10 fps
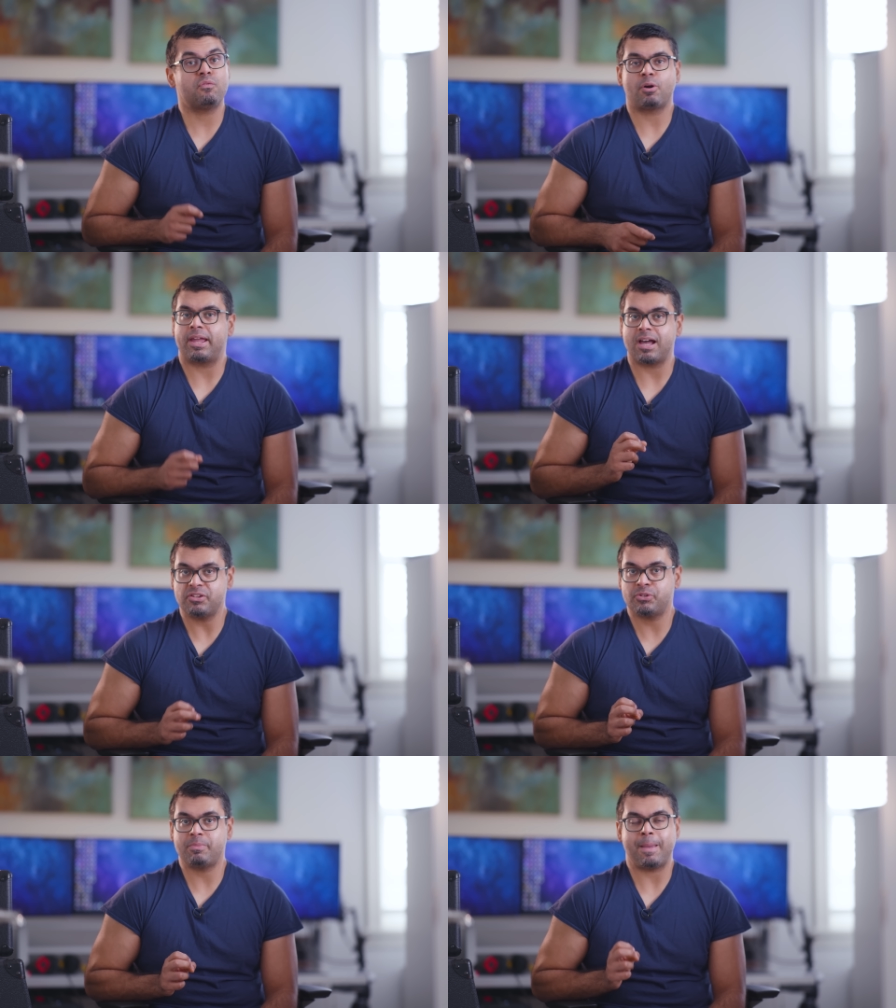for a
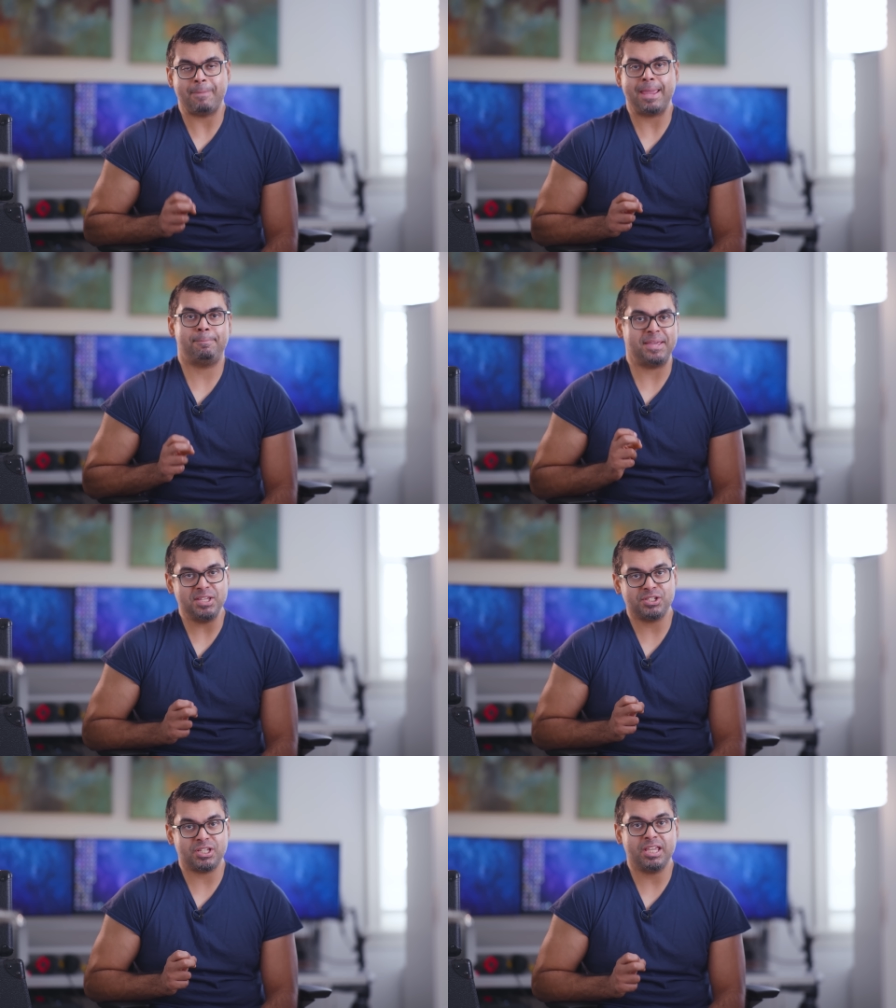custom made
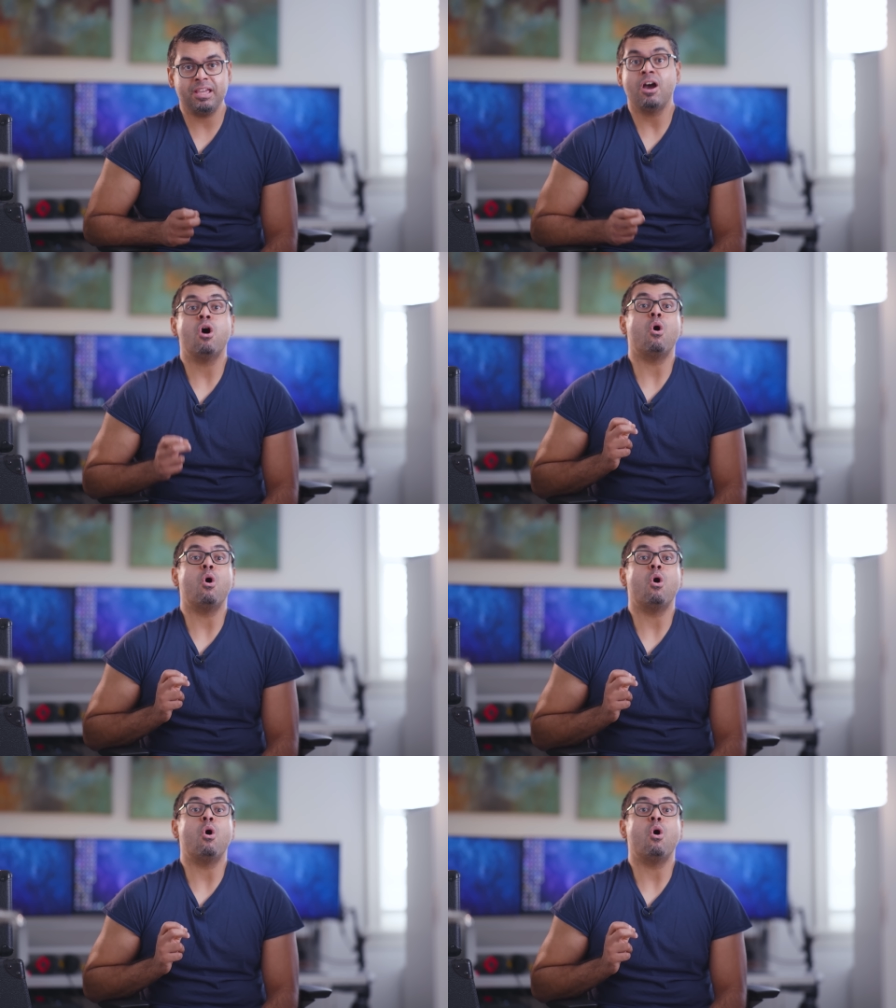PC